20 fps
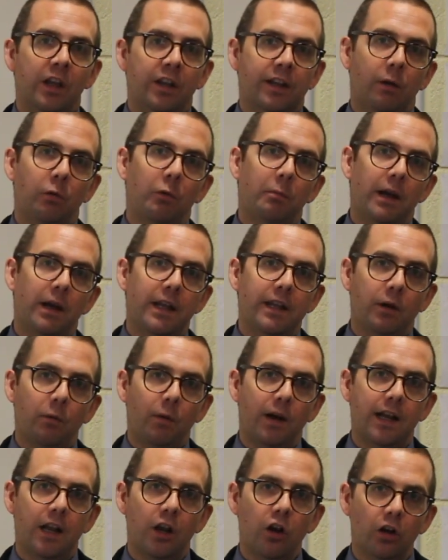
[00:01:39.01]
They will make their
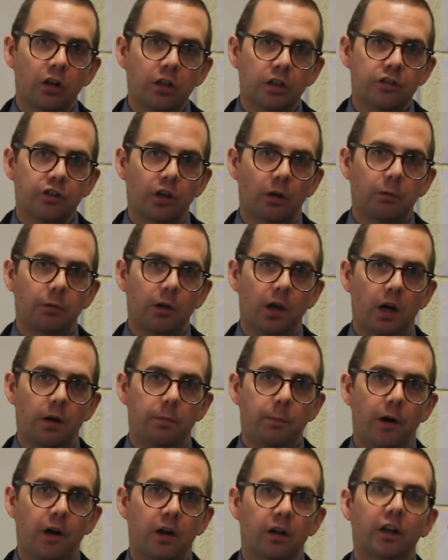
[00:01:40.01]
way along the top car
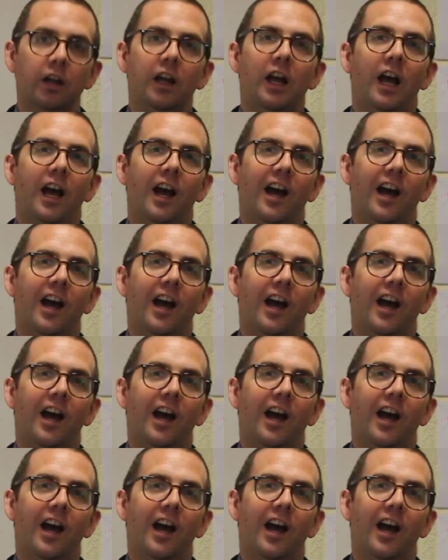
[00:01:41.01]
park